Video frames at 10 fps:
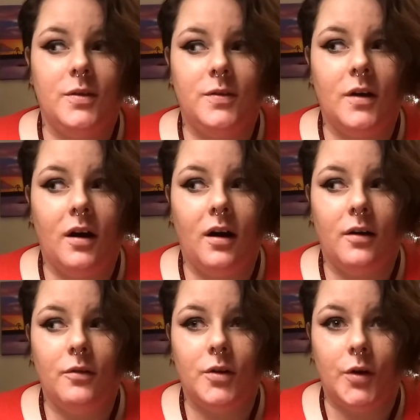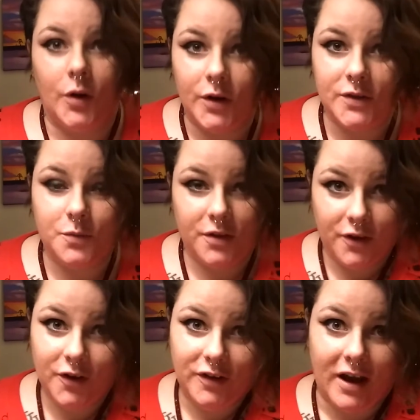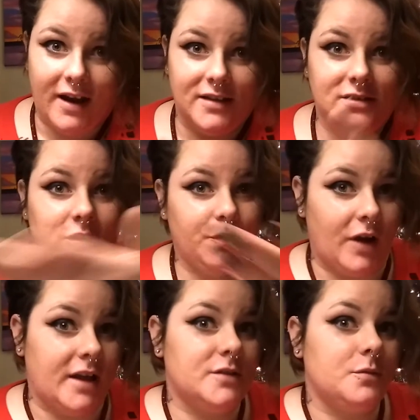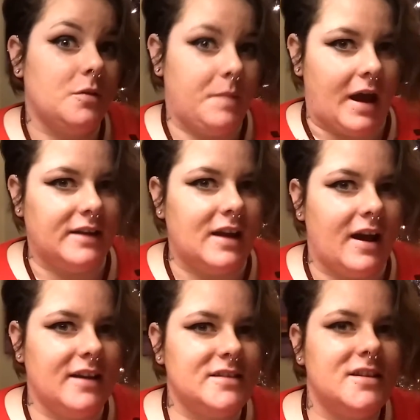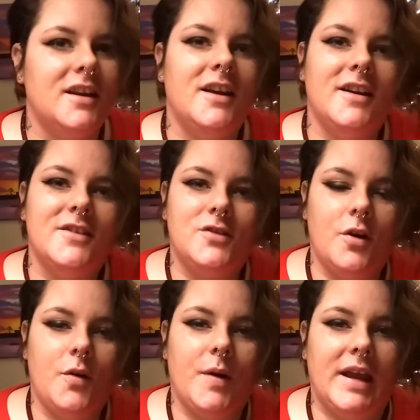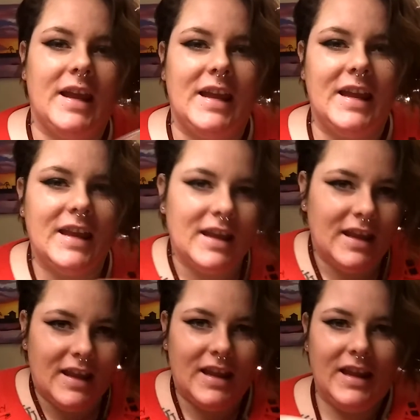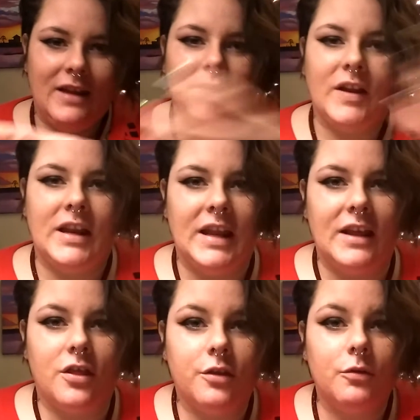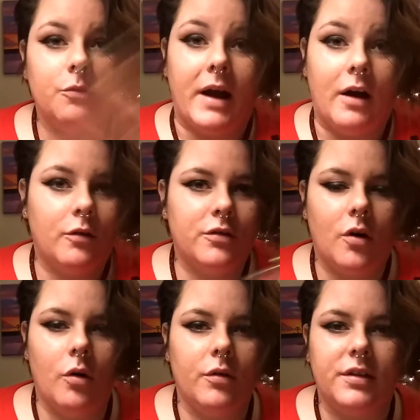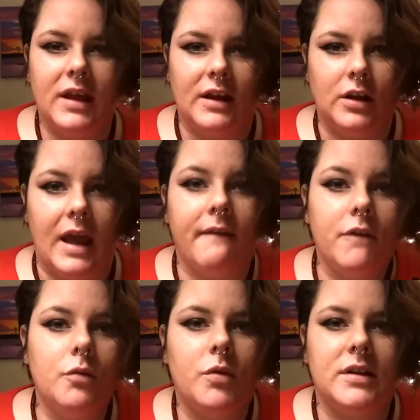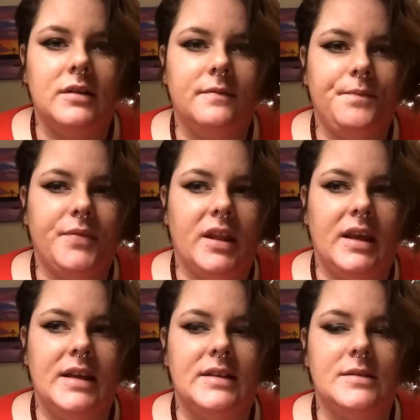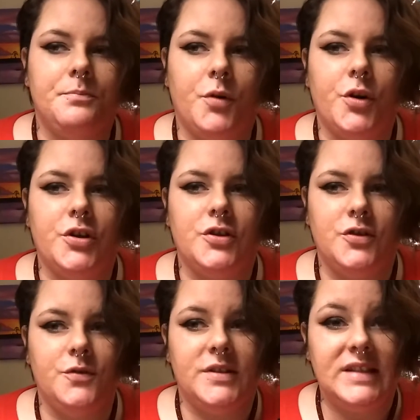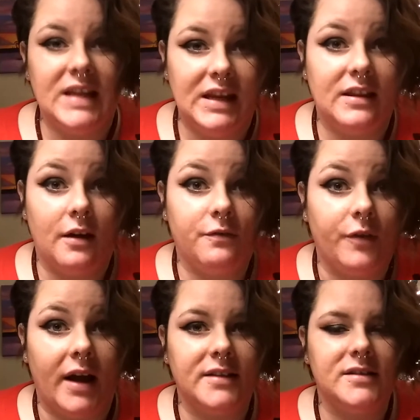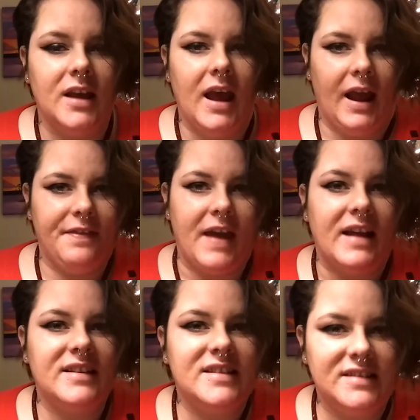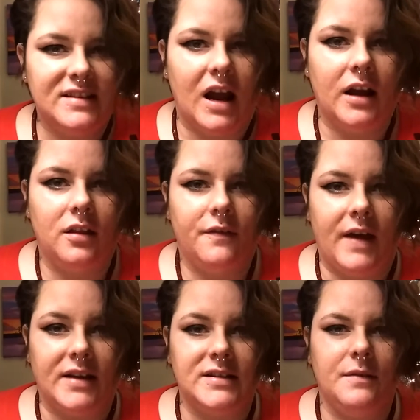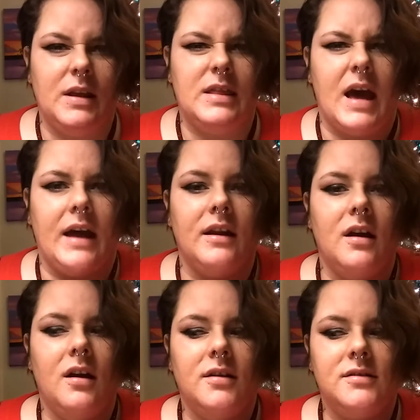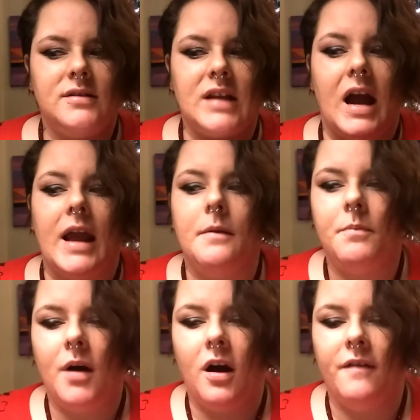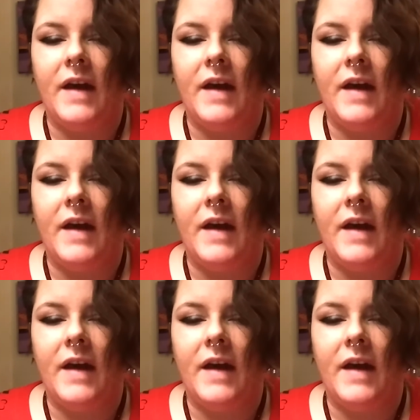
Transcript: the nerds were the good guys, the frats were the bad guys. So even throughout the whole thing, everyone is pushed to see that frats and that style of activity, that type of